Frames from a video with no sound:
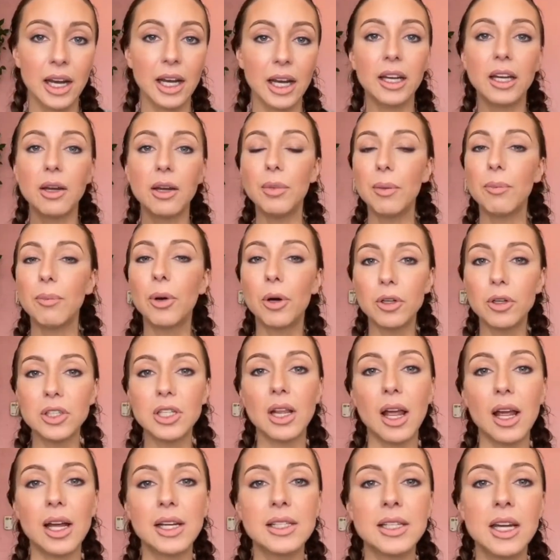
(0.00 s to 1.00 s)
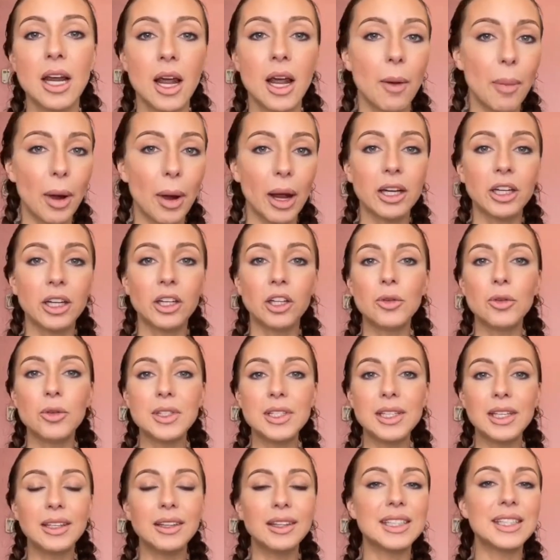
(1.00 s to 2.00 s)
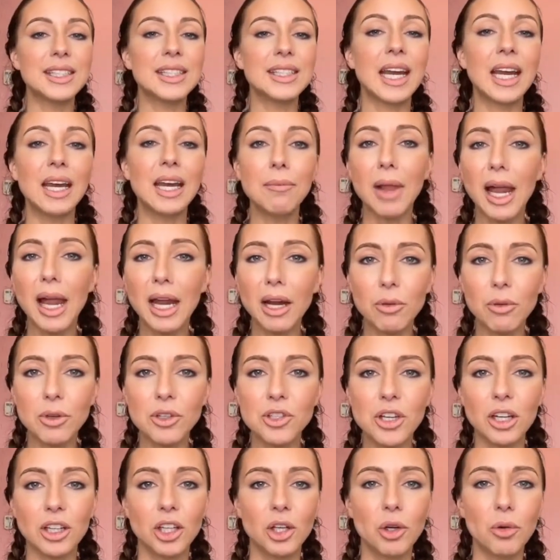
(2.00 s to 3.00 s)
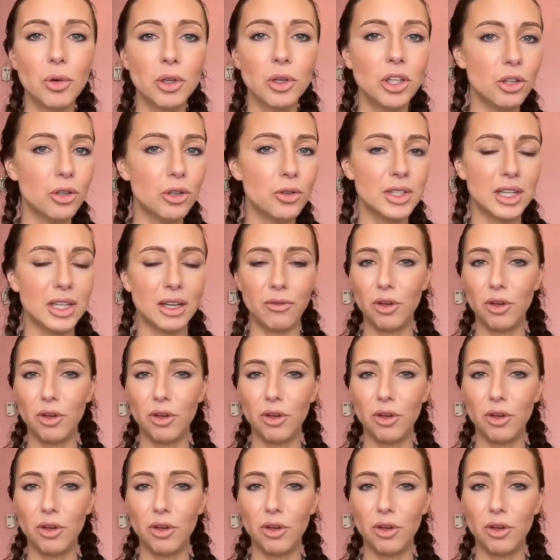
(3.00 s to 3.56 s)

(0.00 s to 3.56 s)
It can be personalized by using the same language that you would use